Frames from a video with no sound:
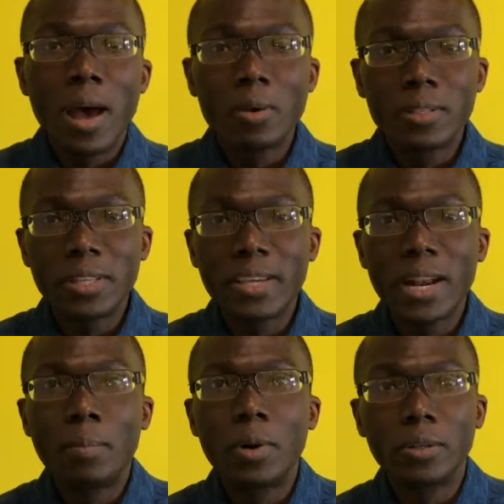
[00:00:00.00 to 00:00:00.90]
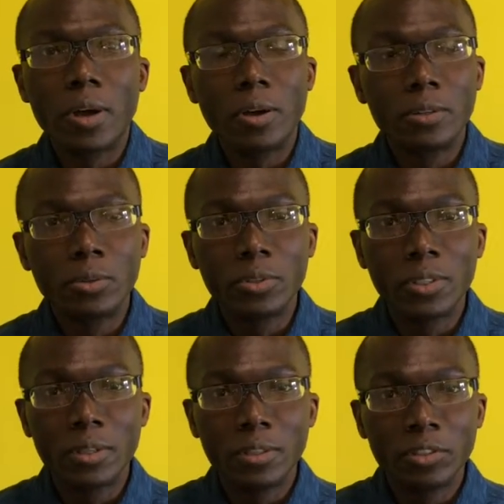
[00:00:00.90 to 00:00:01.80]
I was thinking about all
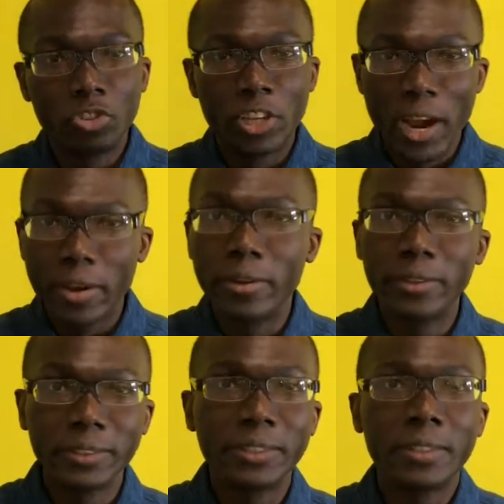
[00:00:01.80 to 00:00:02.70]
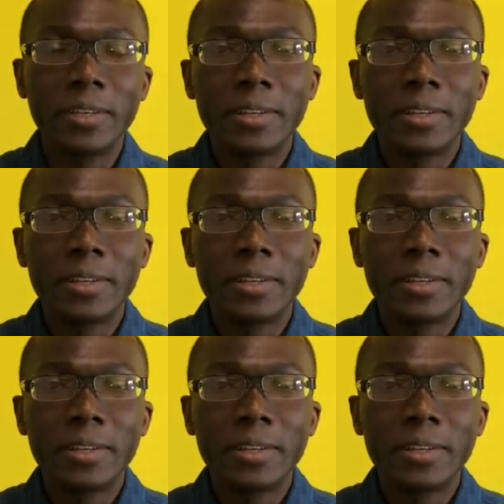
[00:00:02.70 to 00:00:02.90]
those jargons